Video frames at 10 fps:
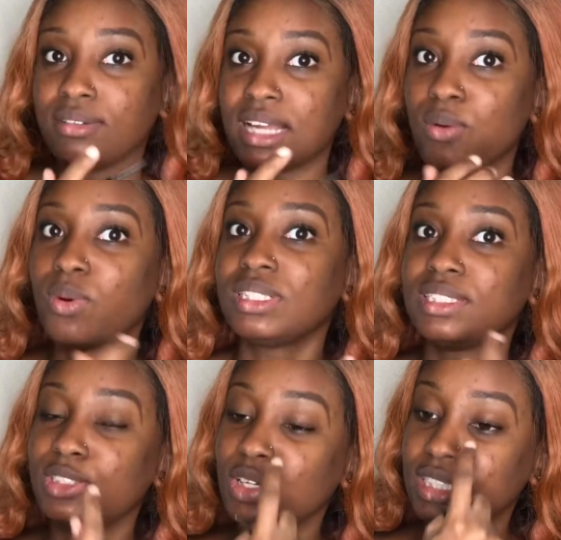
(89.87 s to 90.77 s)
Now what
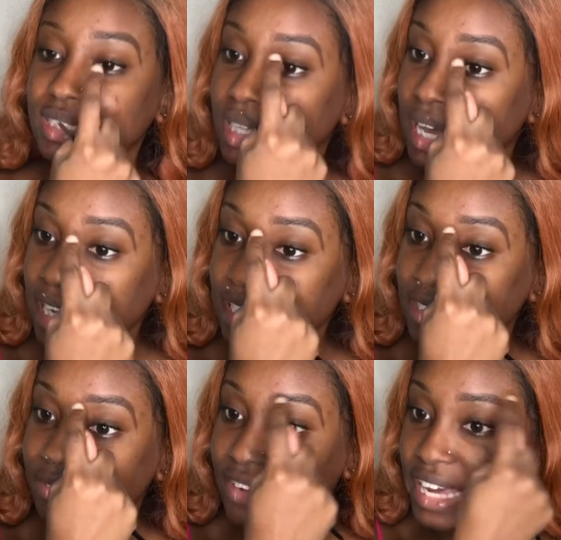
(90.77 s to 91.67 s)
this does is it
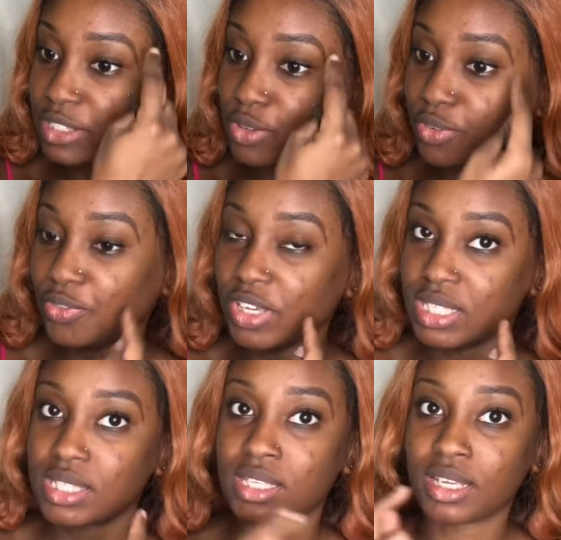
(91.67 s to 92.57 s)
divides your
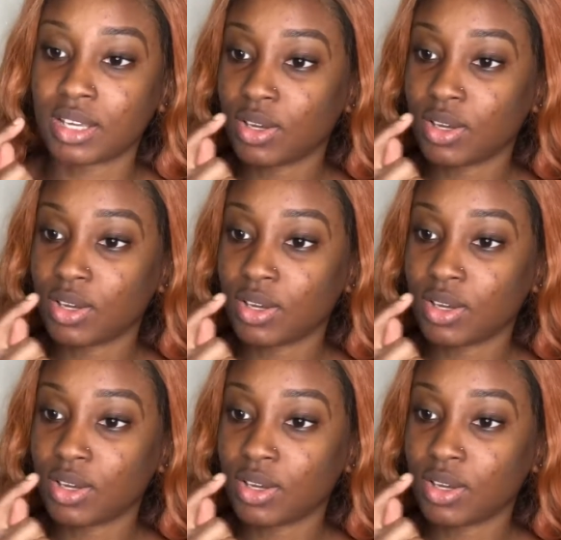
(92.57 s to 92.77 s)
face.